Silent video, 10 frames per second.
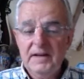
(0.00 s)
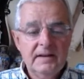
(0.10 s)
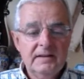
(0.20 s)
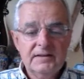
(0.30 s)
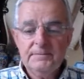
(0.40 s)

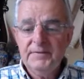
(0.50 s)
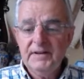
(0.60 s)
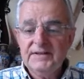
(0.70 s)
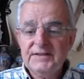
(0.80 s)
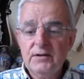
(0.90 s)
It's a bit of
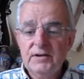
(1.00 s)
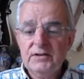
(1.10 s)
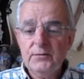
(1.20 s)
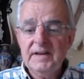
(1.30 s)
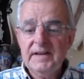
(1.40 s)

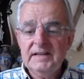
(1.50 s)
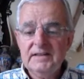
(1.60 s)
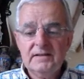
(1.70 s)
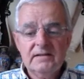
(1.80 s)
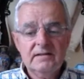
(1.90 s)

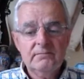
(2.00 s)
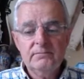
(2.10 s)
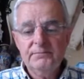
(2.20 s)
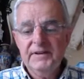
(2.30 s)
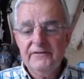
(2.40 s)
sideways, a
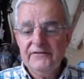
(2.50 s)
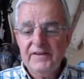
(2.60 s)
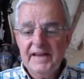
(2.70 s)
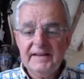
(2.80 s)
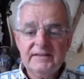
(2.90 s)
bit
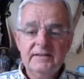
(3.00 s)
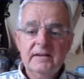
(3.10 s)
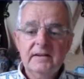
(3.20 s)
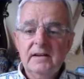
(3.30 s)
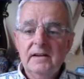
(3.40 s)
flat.
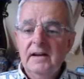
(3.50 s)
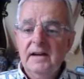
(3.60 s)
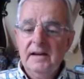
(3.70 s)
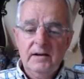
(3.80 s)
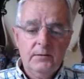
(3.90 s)

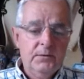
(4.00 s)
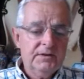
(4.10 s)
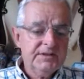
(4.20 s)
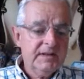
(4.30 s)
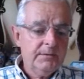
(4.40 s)
We'll
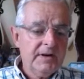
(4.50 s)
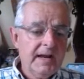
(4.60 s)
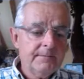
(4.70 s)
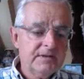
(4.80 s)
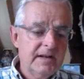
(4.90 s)
see what
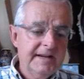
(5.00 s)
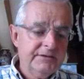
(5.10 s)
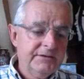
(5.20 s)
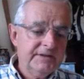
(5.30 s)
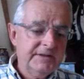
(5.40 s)
happens
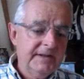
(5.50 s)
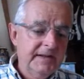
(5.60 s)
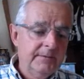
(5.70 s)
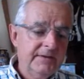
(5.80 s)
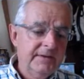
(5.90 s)
later on today
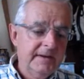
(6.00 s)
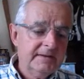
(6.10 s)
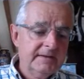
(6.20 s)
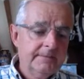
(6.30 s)
with that.